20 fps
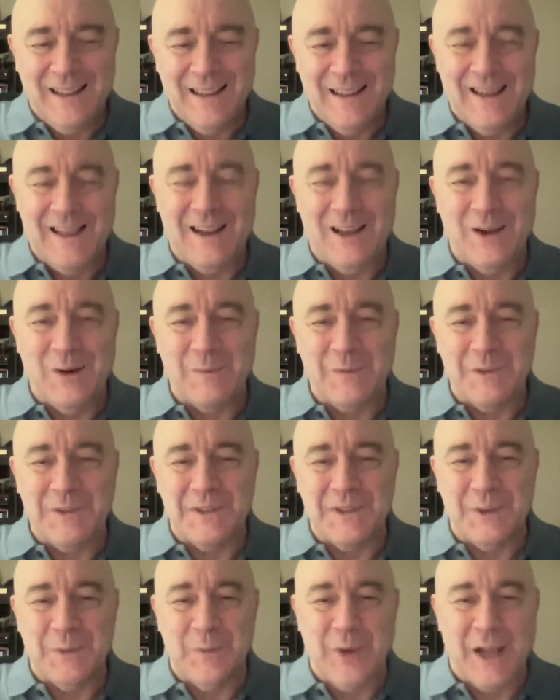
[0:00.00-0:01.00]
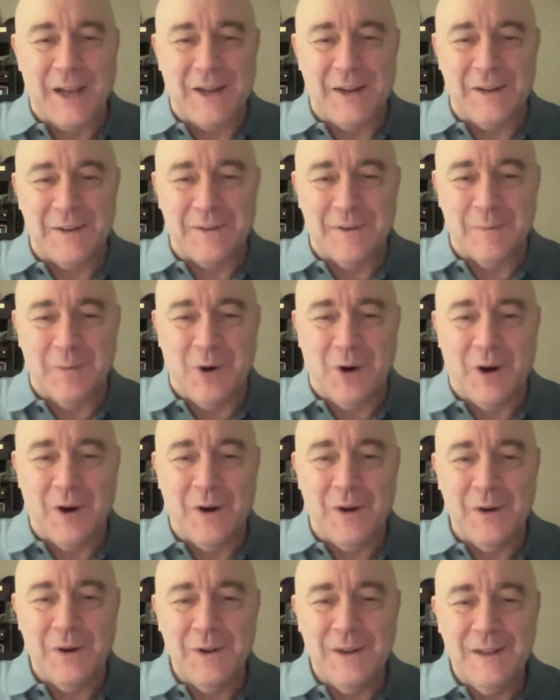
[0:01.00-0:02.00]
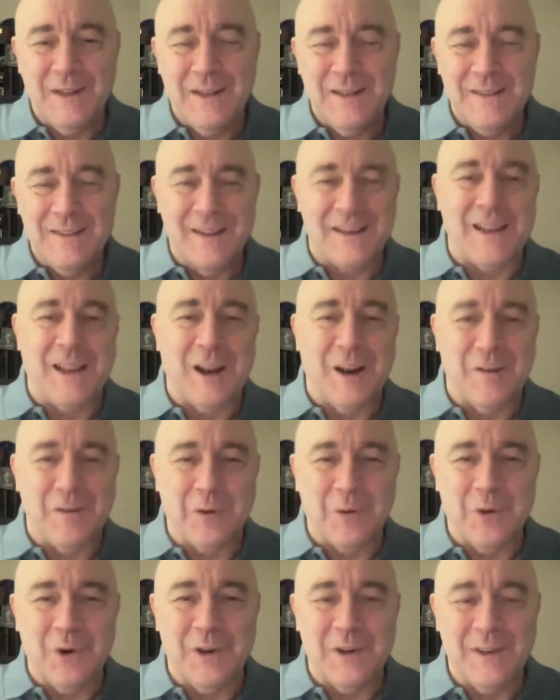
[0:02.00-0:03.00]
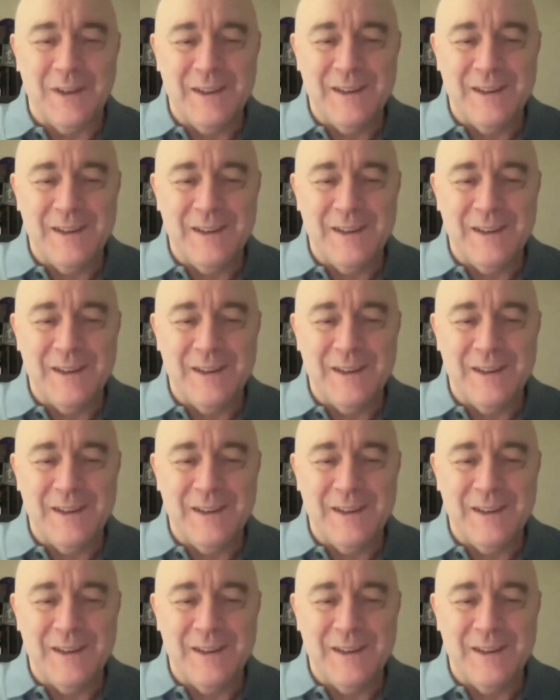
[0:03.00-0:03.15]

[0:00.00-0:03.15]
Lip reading: and I hope to see you back here tomorrow. Take care, everyone.